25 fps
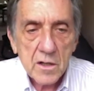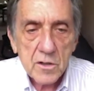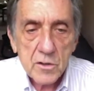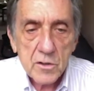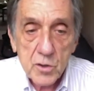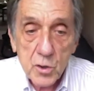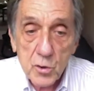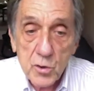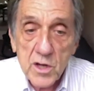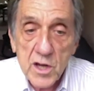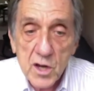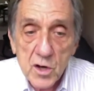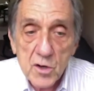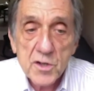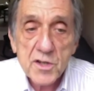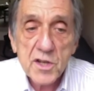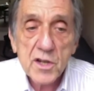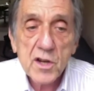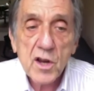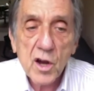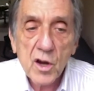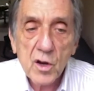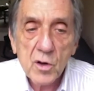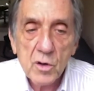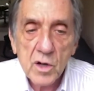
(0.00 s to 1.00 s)
Two years
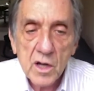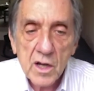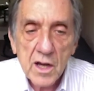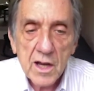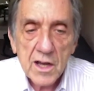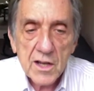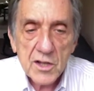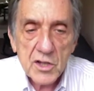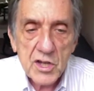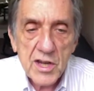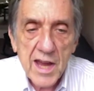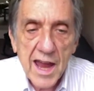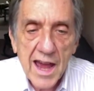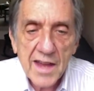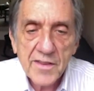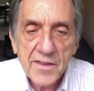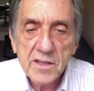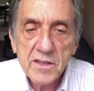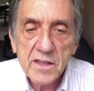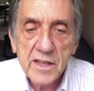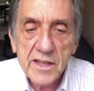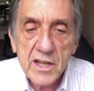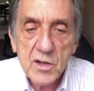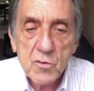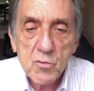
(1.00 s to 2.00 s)
ago, she had the
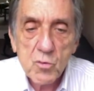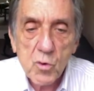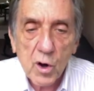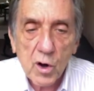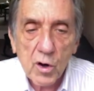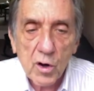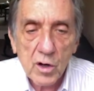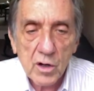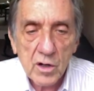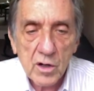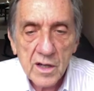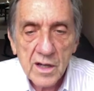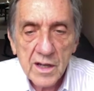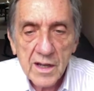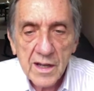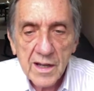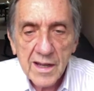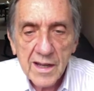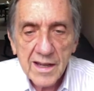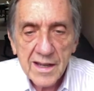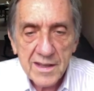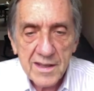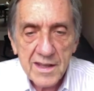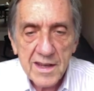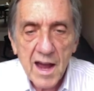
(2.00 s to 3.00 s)
lead role
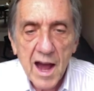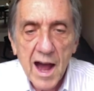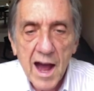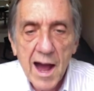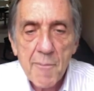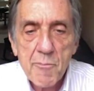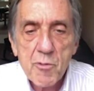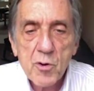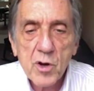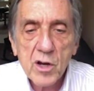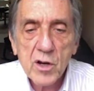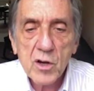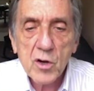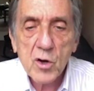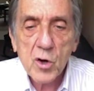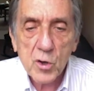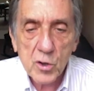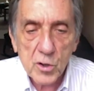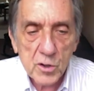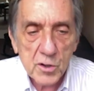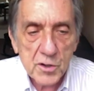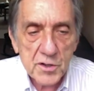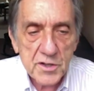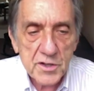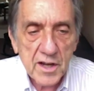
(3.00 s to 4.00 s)
in the opera
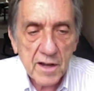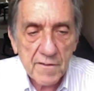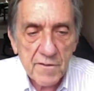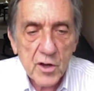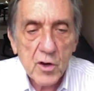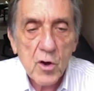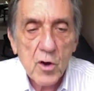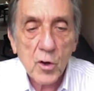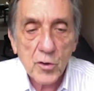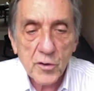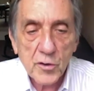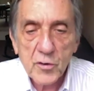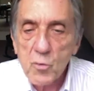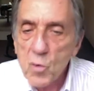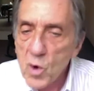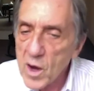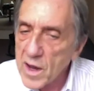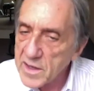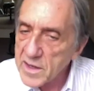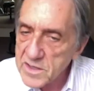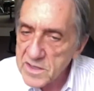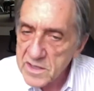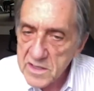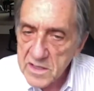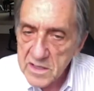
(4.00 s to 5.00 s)
Girls of the Golden
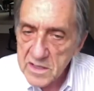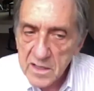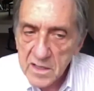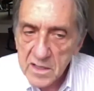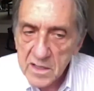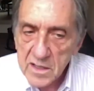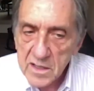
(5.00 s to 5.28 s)
West.